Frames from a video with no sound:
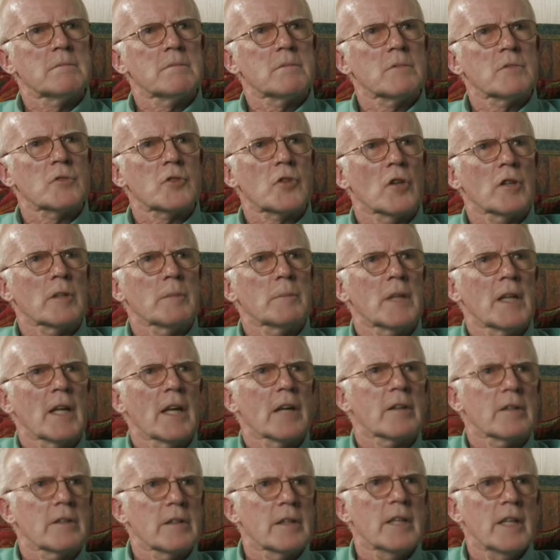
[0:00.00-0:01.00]
showed him the
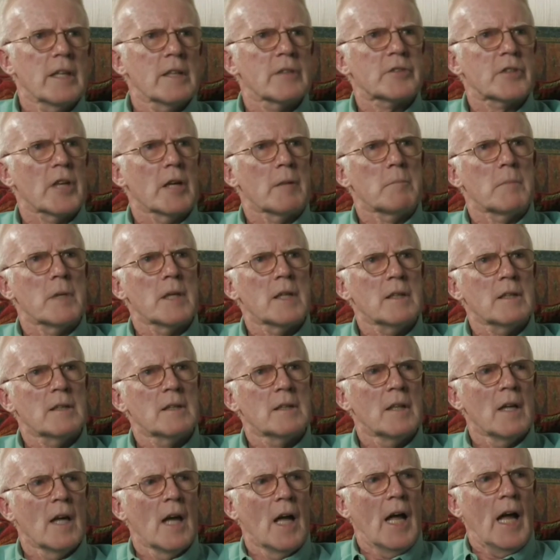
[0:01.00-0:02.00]
letter that he had sent me,
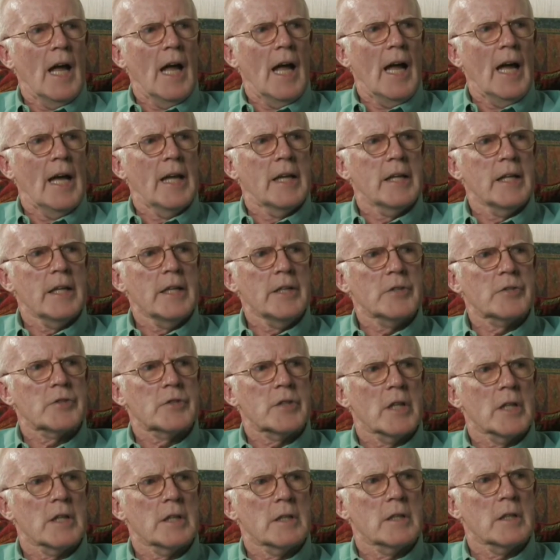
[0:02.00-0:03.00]
and he
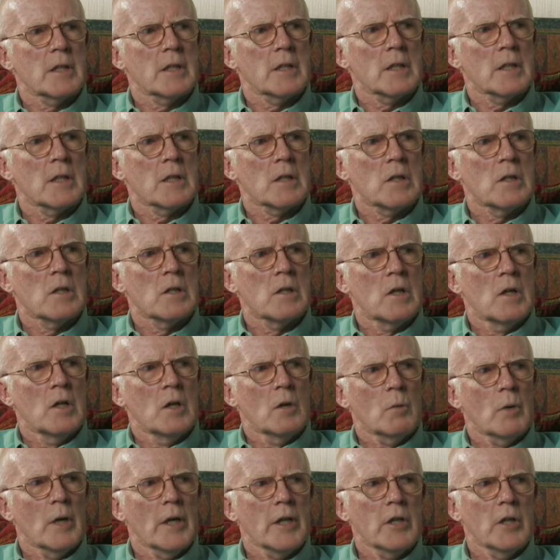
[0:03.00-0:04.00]
said, "Well,
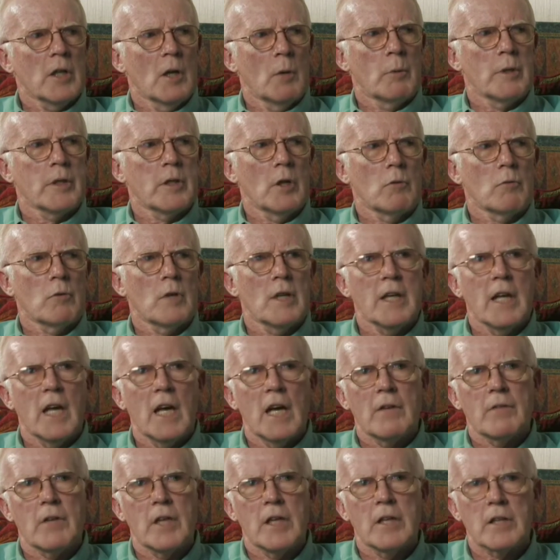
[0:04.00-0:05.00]
we don't really
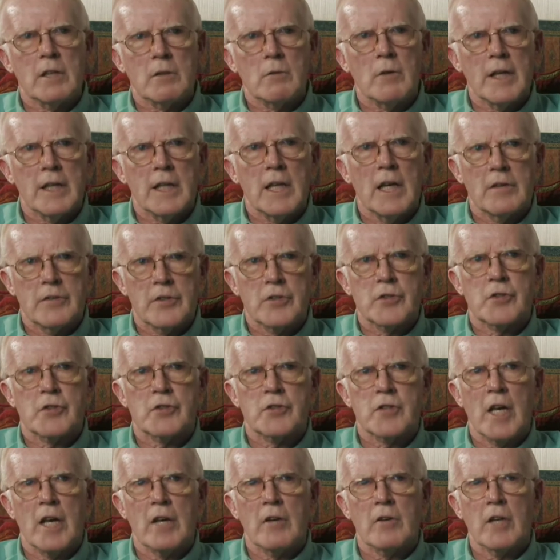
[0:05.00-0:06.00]
have anything right now. This is
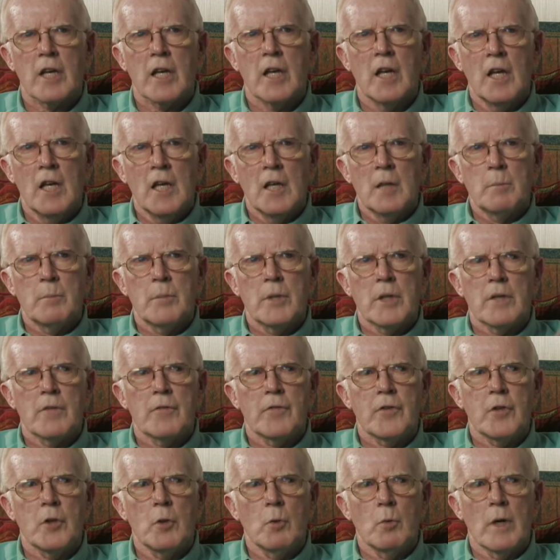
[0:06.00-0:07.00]
Saturday, but
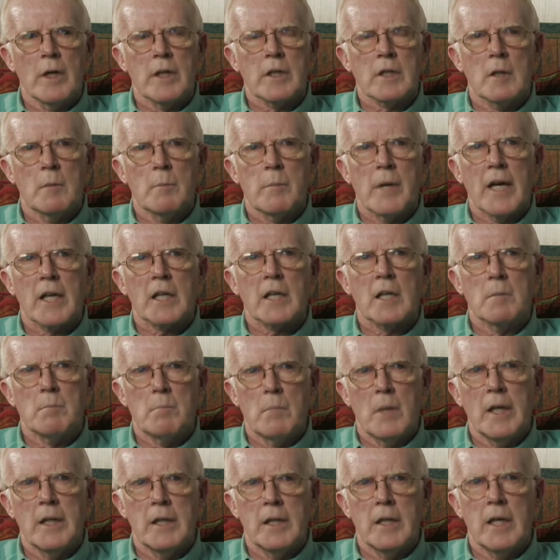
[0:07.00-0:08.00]
if you want to come back on
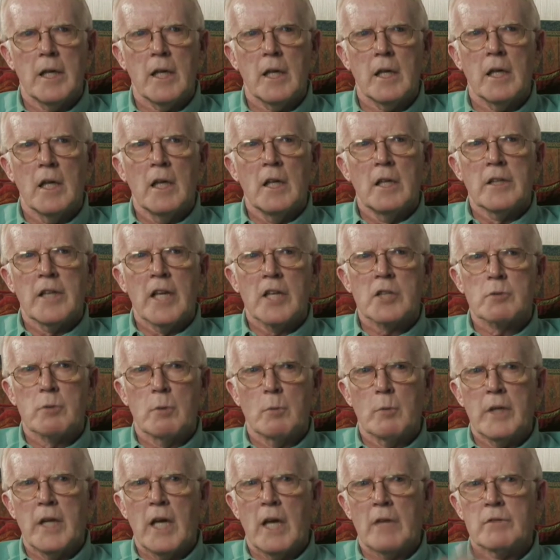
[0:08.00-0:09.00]
Monday, that's
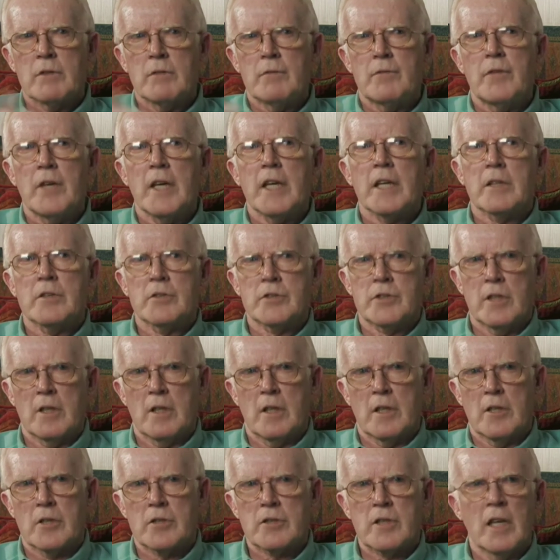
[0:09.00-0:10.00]
when we have the vacancy
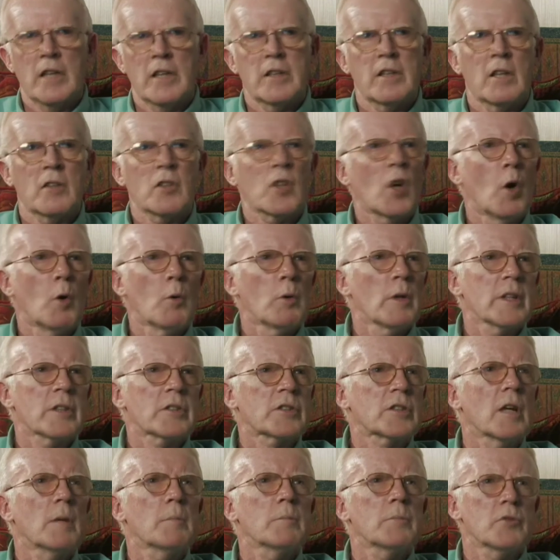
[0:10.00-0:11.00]
list, and there's always
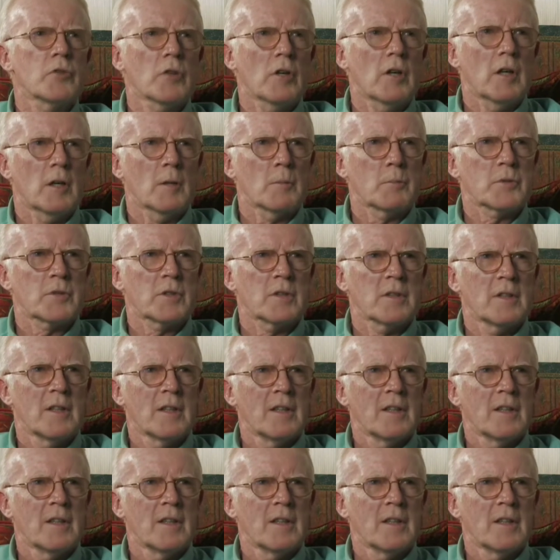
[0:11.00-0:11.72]
some jobs.